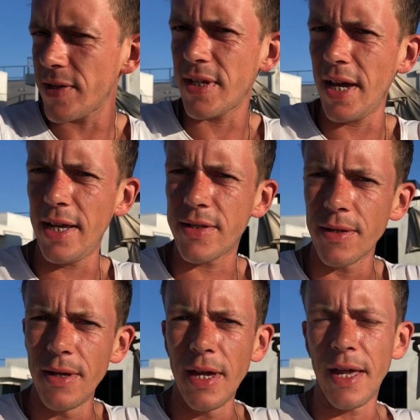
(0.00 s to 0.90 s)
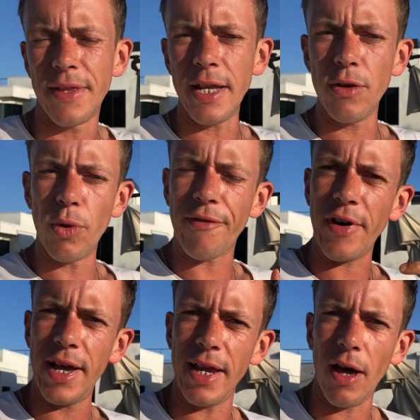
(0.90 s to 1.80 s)
estates, and then you will
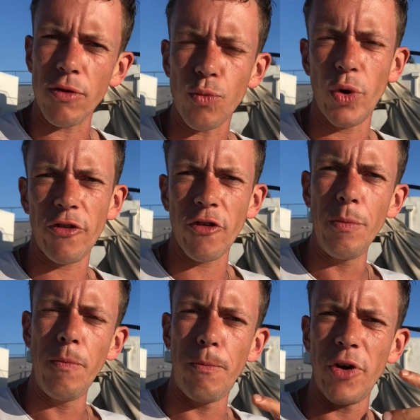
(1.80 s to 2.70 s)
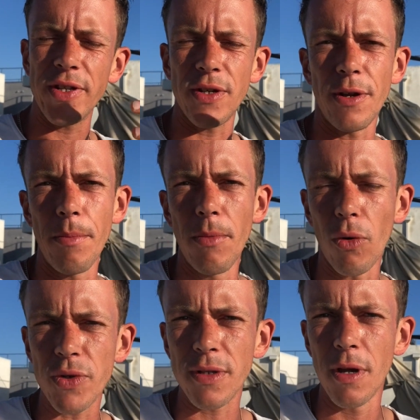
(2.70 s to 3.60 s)
find out which brings you the
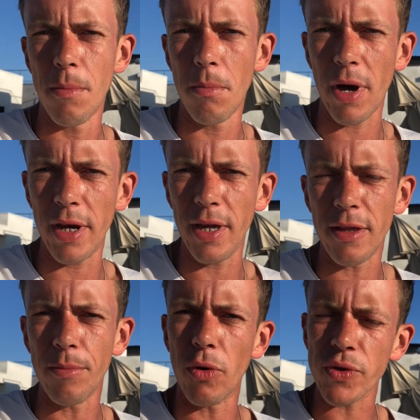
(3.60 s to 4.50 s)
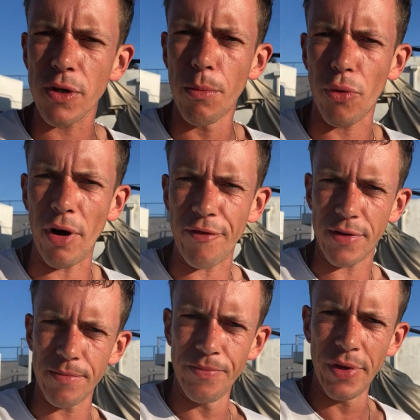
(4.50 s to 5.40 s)
most money and the most
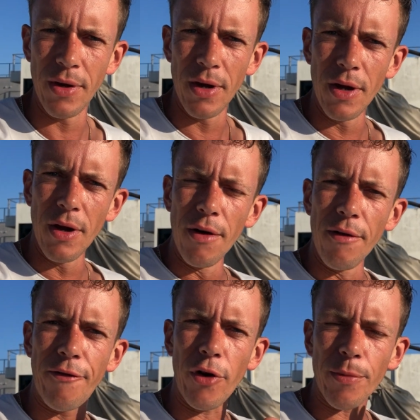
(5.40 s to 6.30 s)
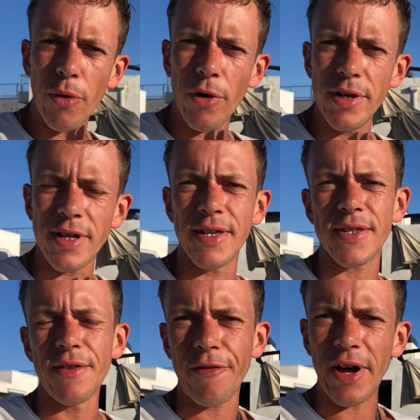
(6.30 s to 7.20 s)
profit. Third point
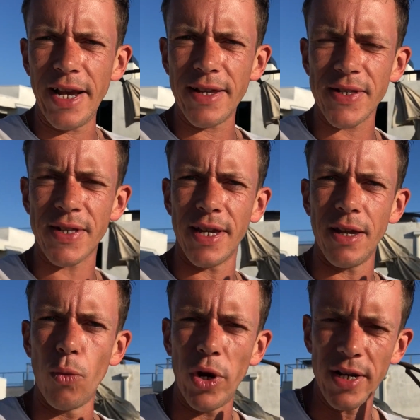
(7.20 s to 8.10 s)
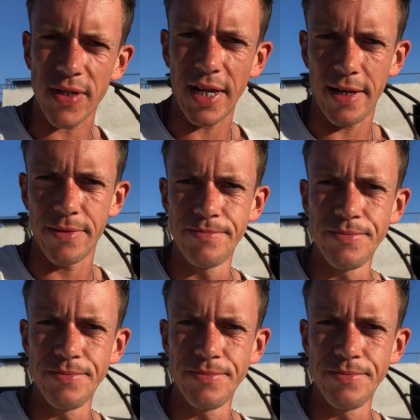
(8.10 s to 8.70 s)
is financing real estate.